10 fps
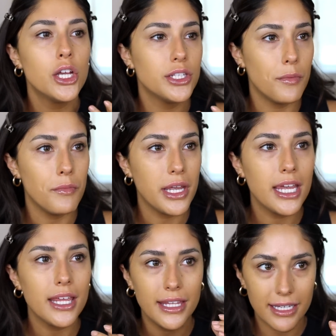To
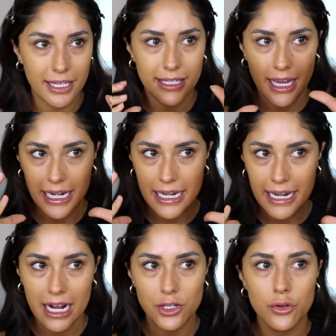me, this is a
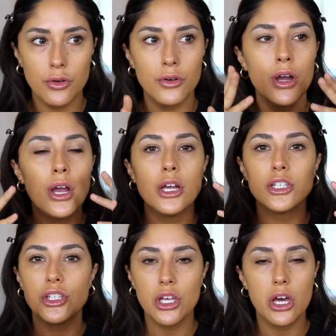natural,
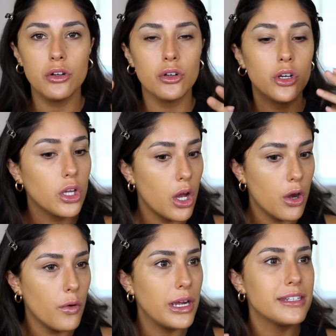subtle
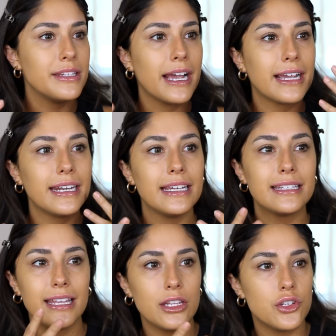glow. It's not gonna
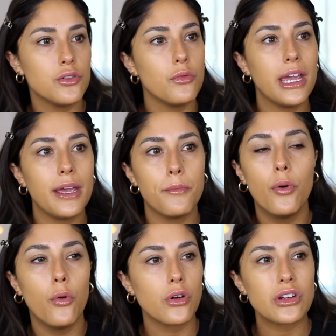accentuate
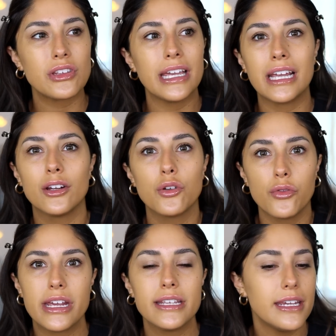pores like
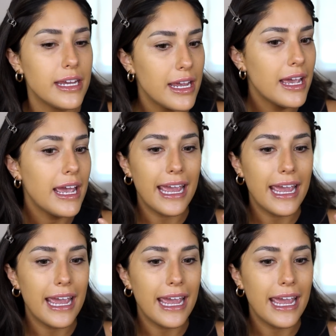crazy.